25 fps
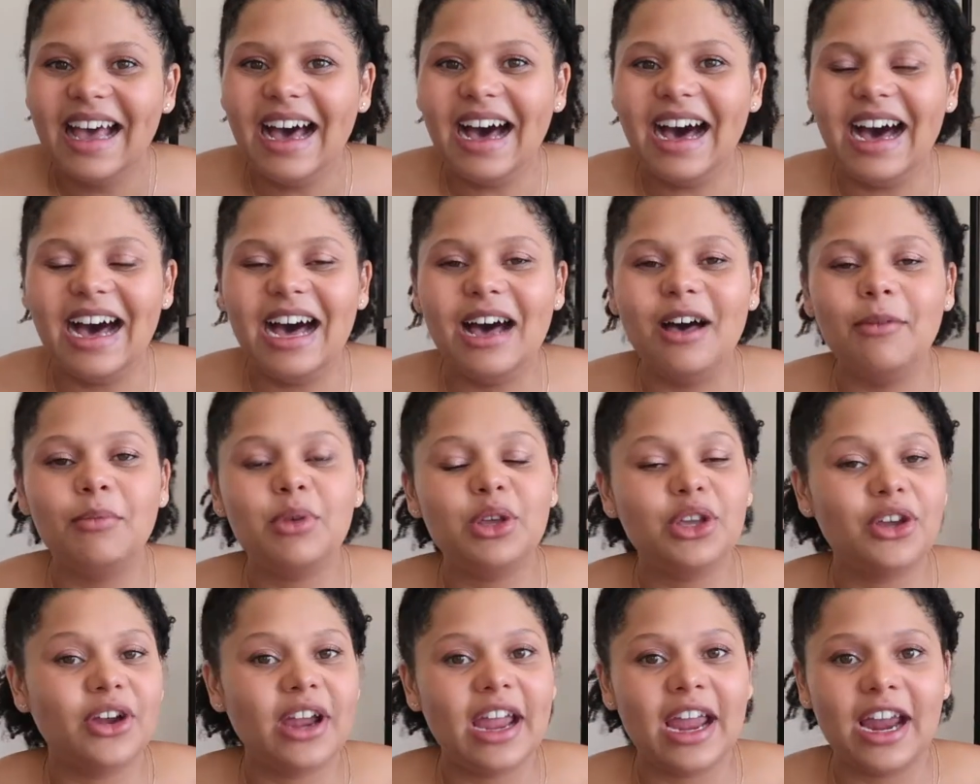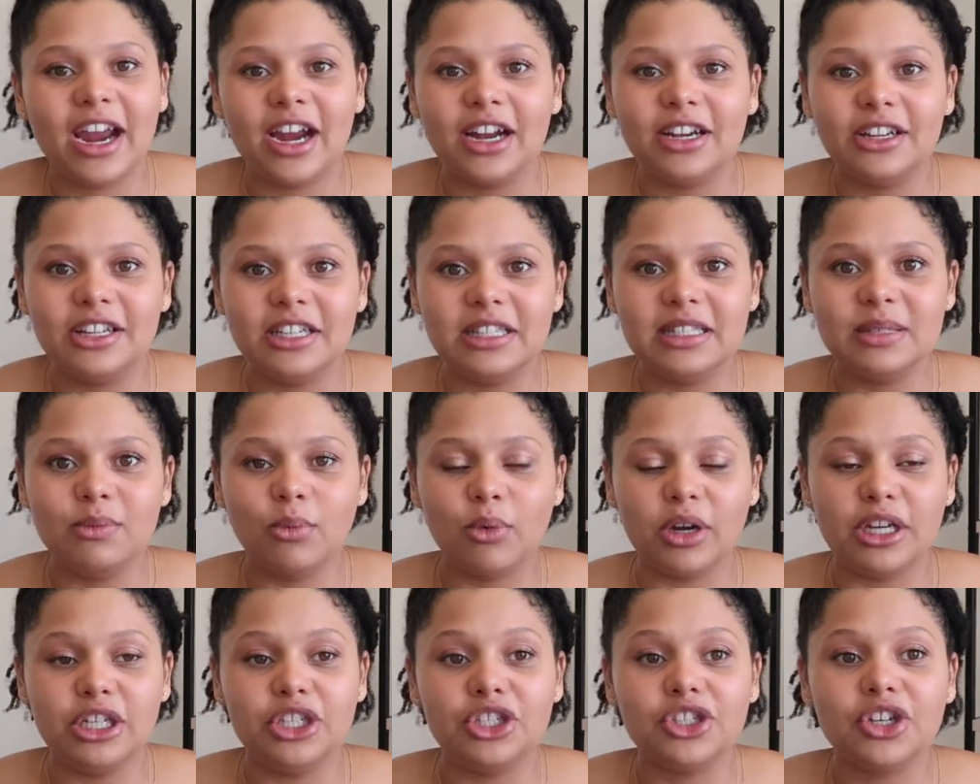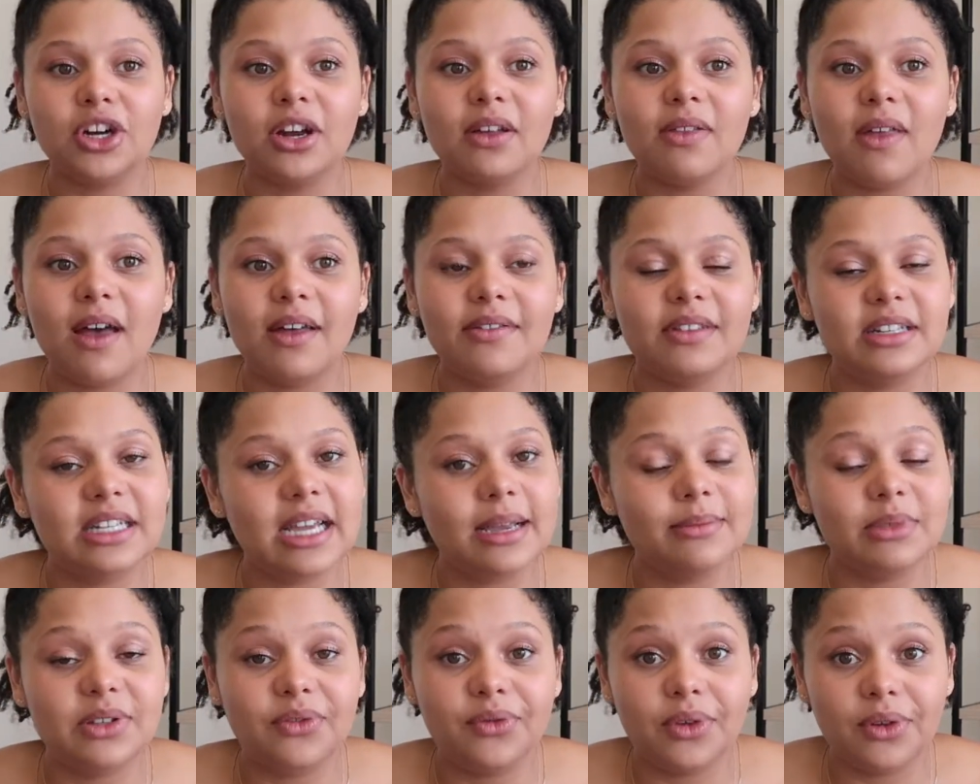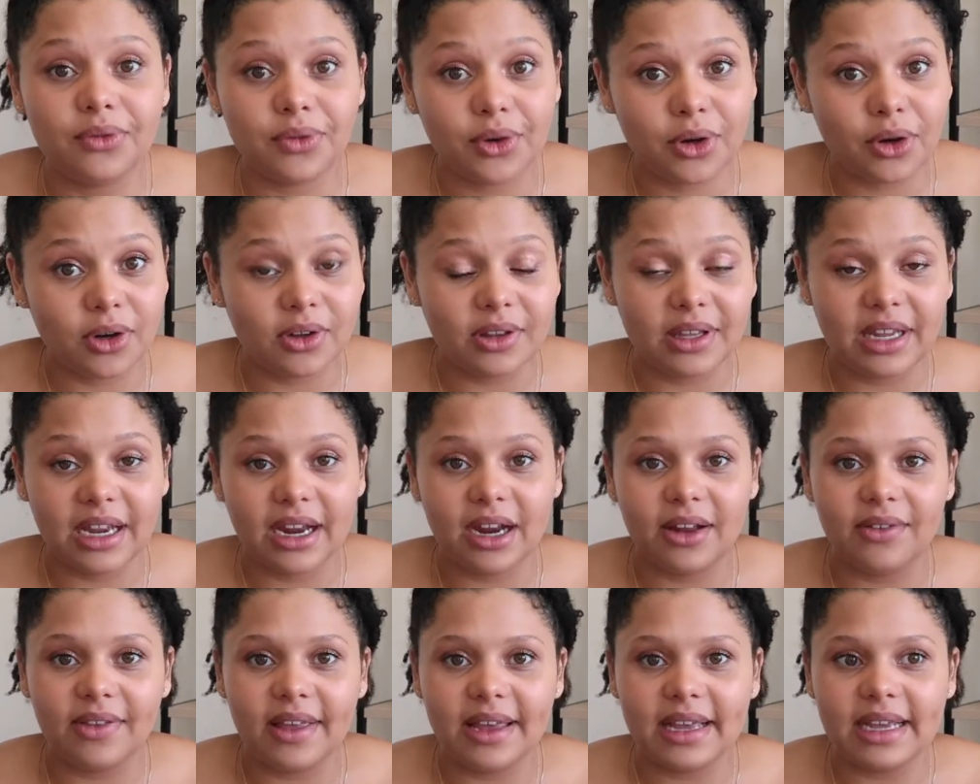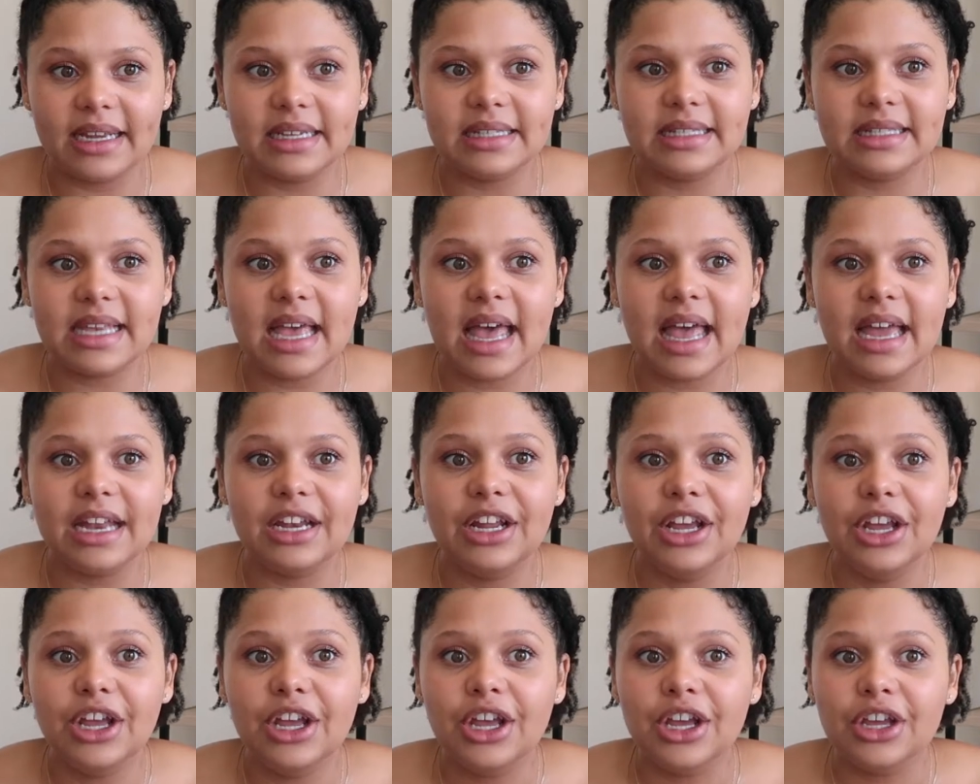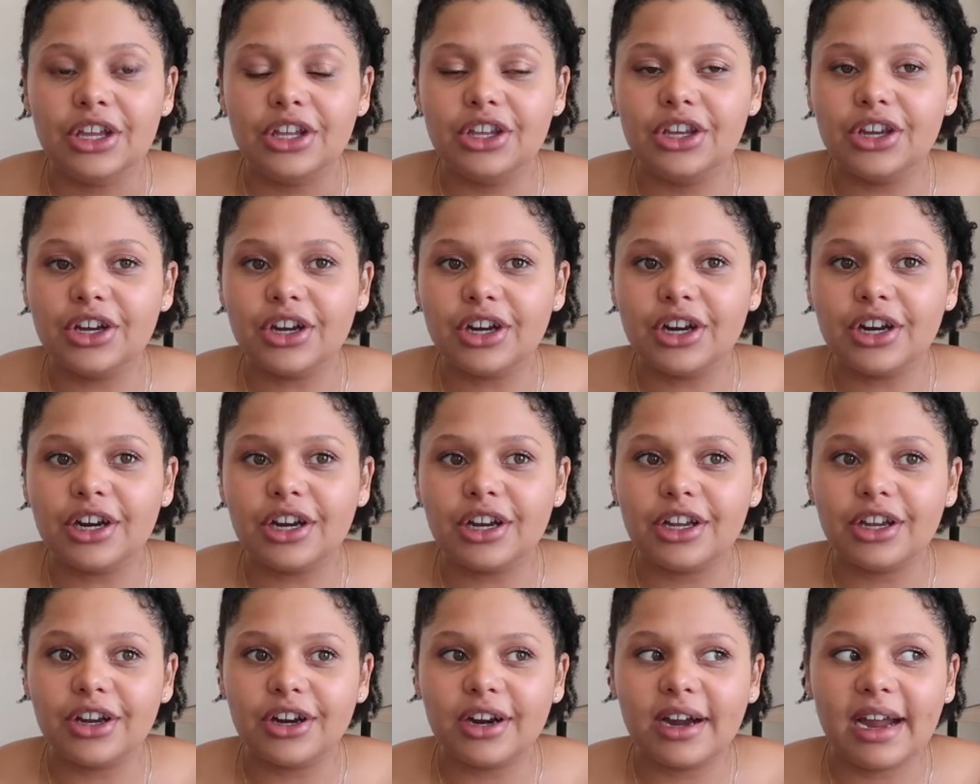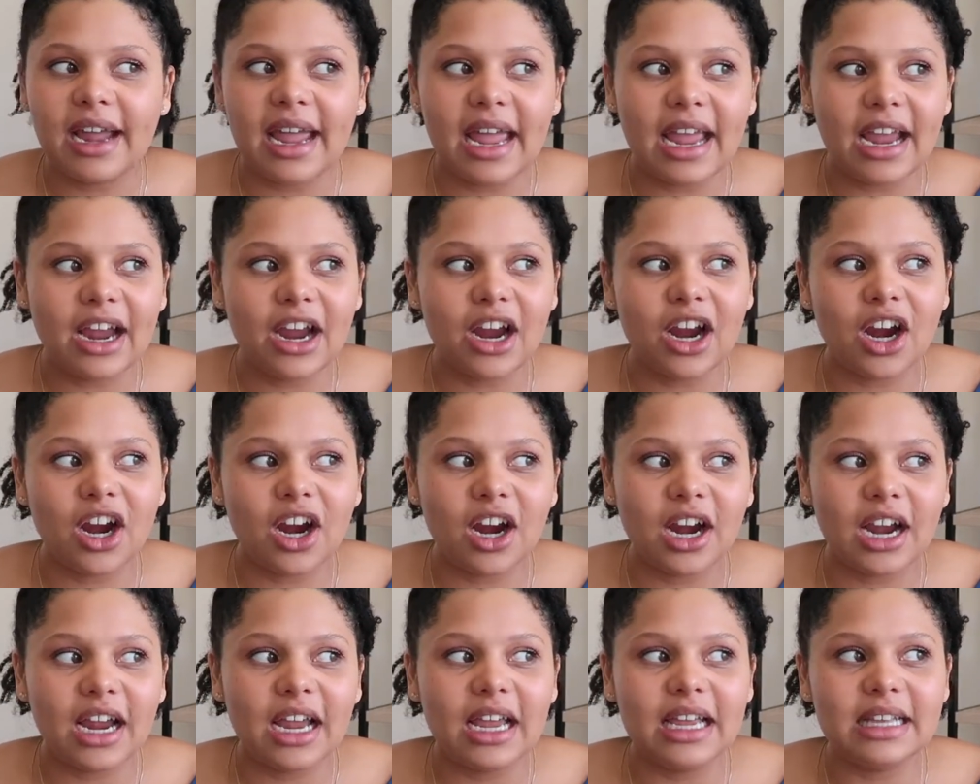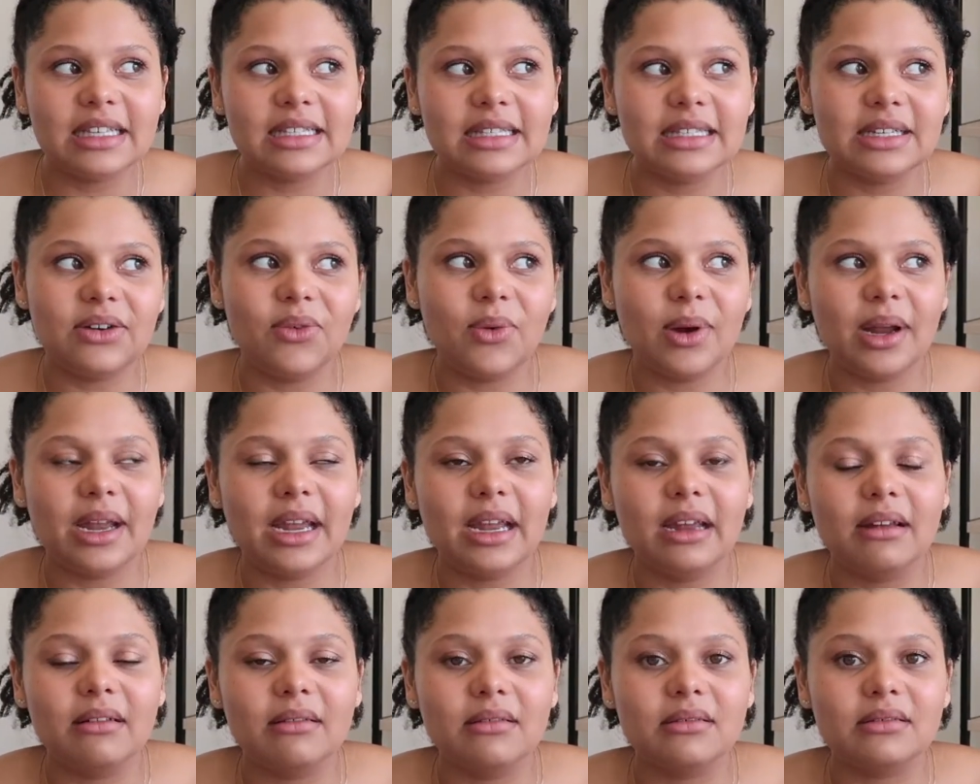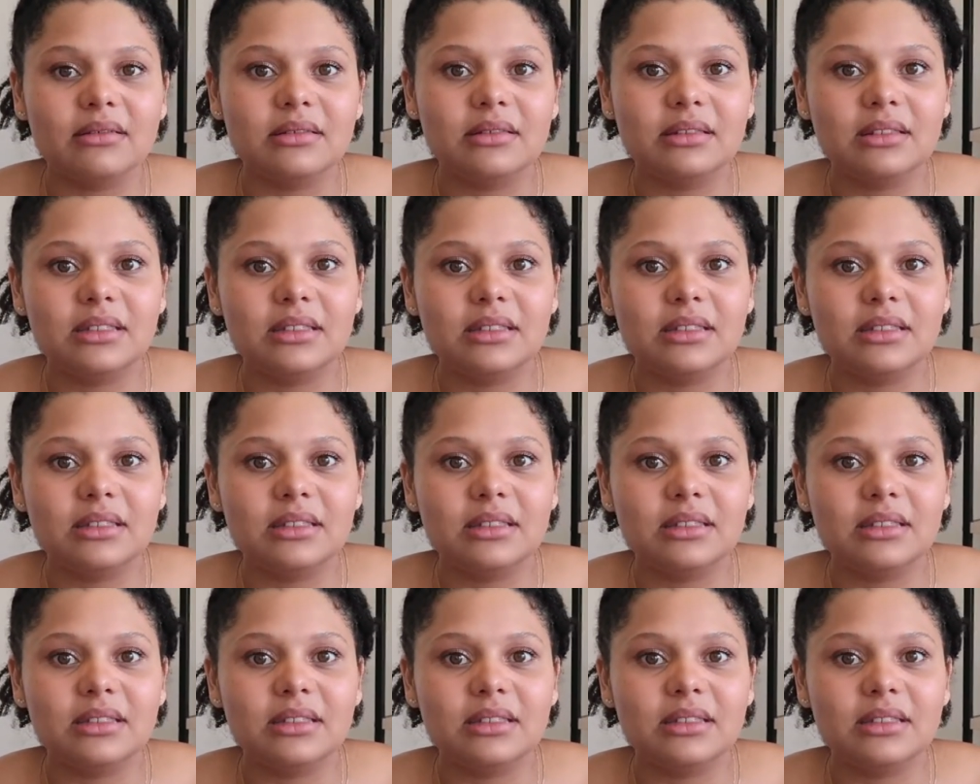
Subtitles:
Your hair needs moisture. A lot of the times if you have curly hair, like I said, your hair is going